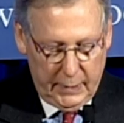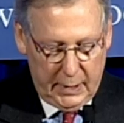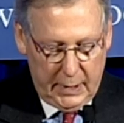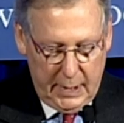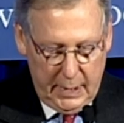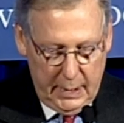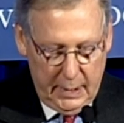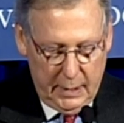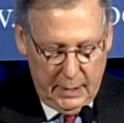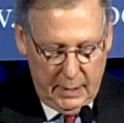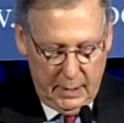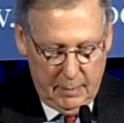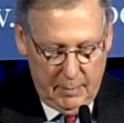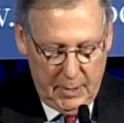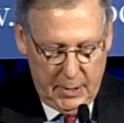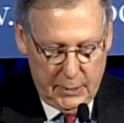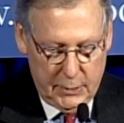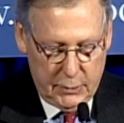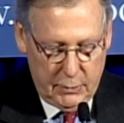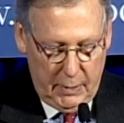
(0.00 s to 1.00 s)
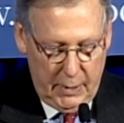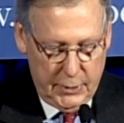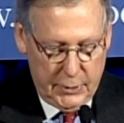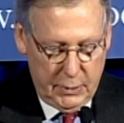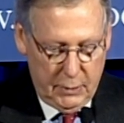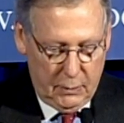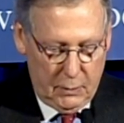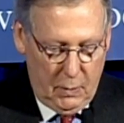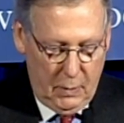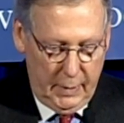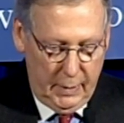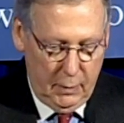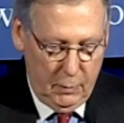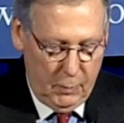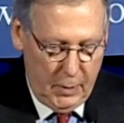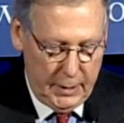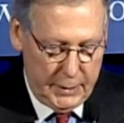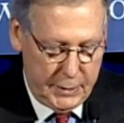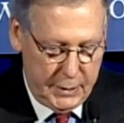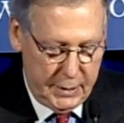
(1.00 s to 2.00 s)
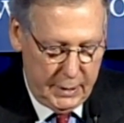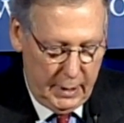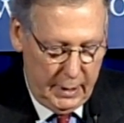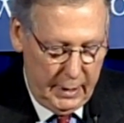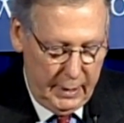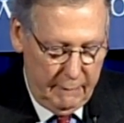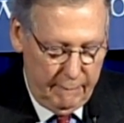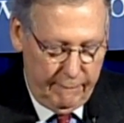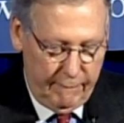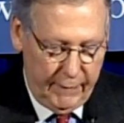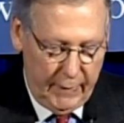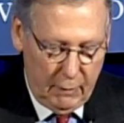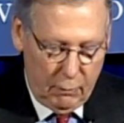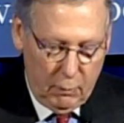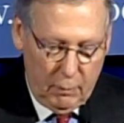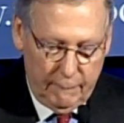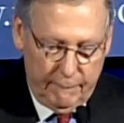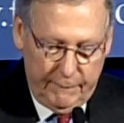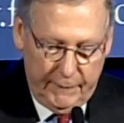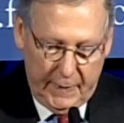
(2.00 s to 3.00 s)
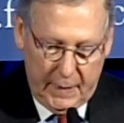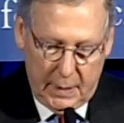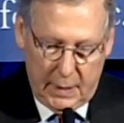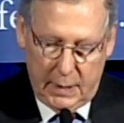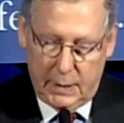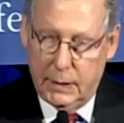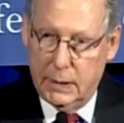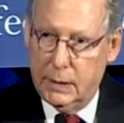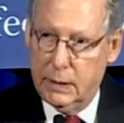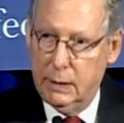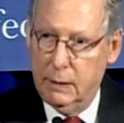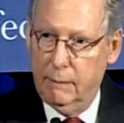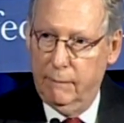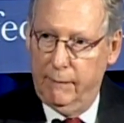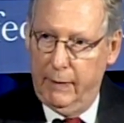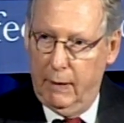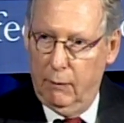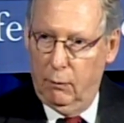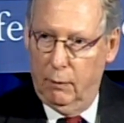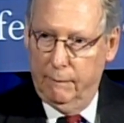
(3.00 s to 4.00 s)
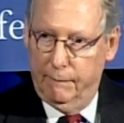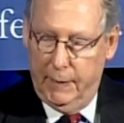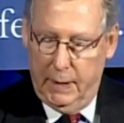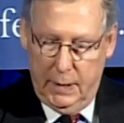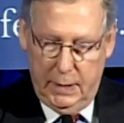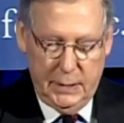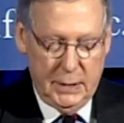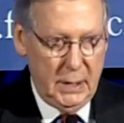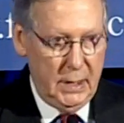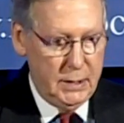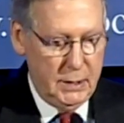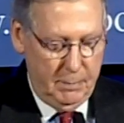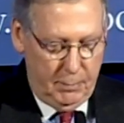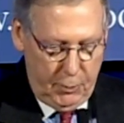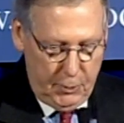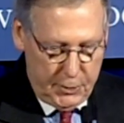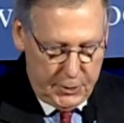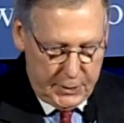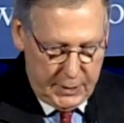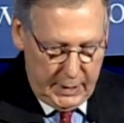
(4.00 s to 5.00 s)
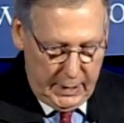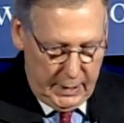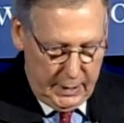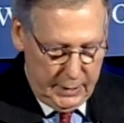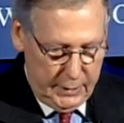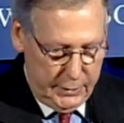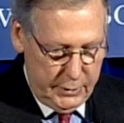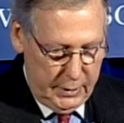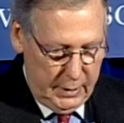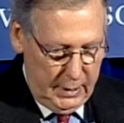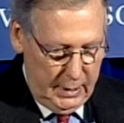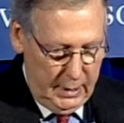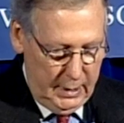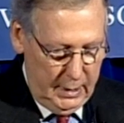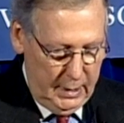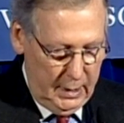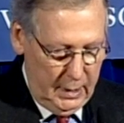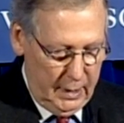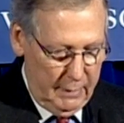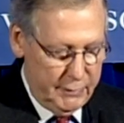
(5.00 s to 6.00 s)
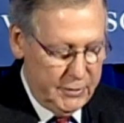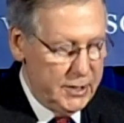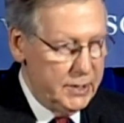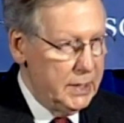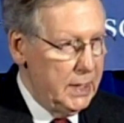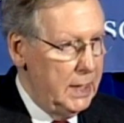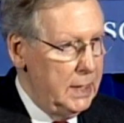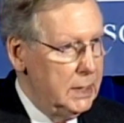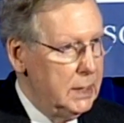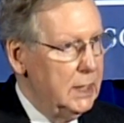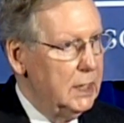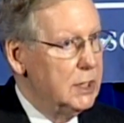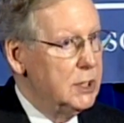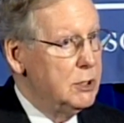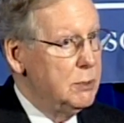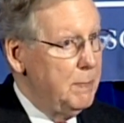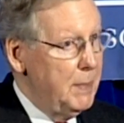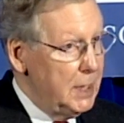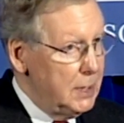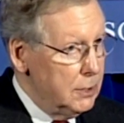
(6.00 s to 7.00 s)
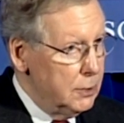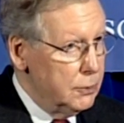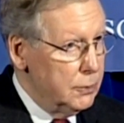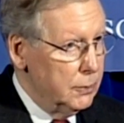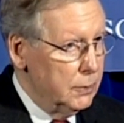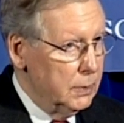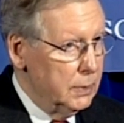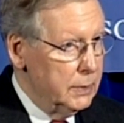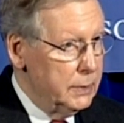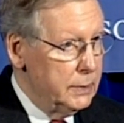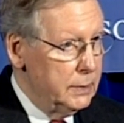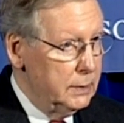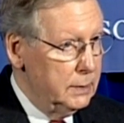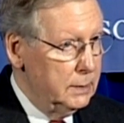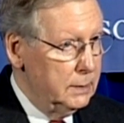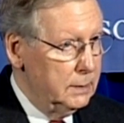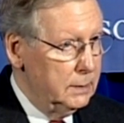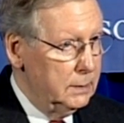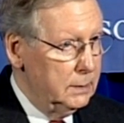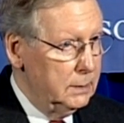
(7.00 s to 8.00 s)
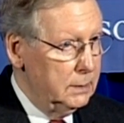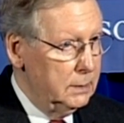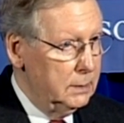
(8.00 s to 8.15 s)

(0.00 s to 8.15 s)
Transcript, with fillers: During the Kennedy administration, according to one study, federal funds as a percentage of state expenditures,